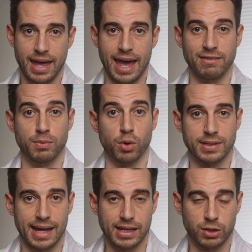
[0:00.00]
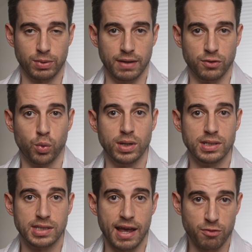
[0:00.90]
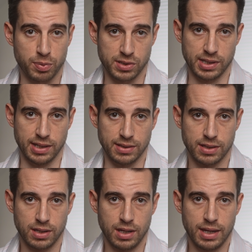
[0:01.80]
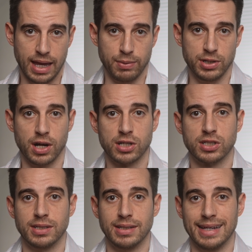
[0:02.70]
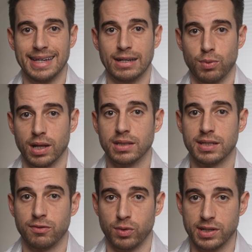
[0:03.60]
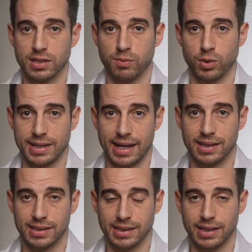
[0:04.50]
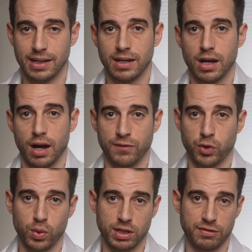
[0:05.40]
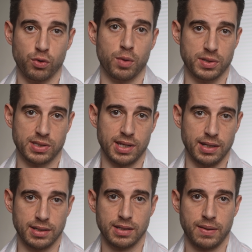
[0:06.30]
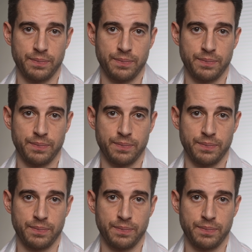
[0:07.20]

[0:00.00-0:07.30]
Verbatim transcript: having a mortality rate of 27%, a reduction in relative risk mortality of 24%.